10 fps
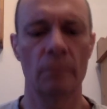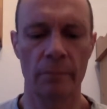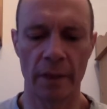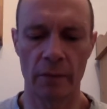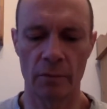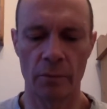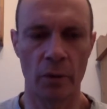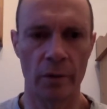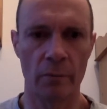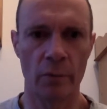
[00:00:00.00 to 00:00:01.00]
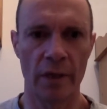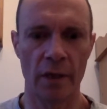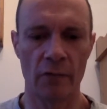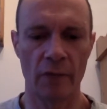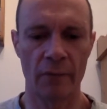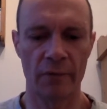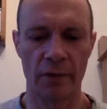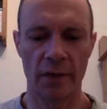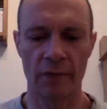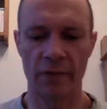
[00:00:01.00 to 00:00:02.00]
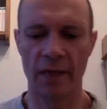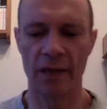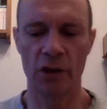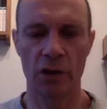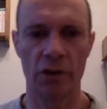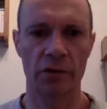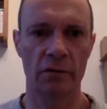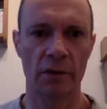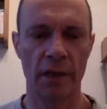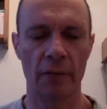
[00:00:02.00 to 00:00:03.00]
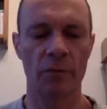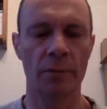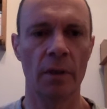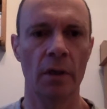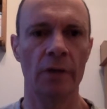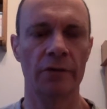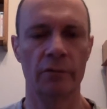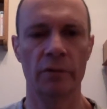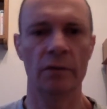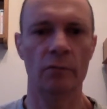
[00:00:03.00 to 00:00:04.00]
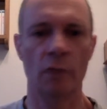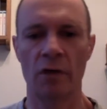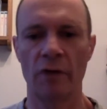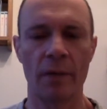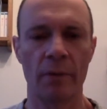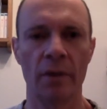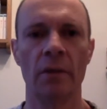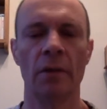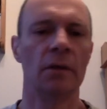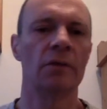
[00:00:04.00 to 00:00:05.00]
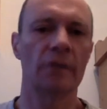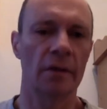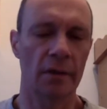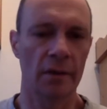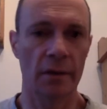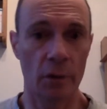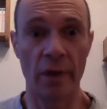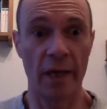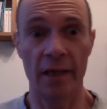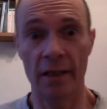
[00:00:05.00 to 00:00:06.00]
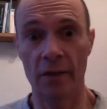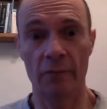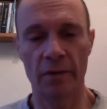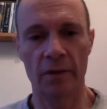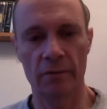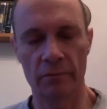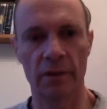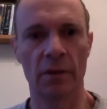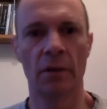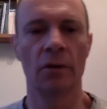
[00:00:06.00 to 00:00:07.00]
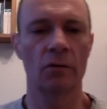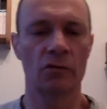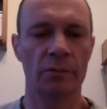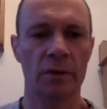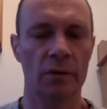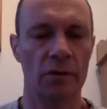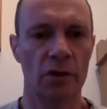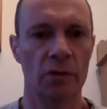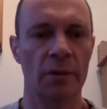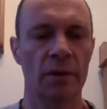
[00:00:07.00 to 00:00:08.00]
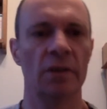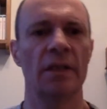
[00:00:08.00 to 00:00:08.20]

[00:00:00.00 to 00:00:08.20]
be able to put them within a wrapper, so you can have a cash ISA and a Help to Buy ISA within one wrapper, so that you can then effectively contribute the two. But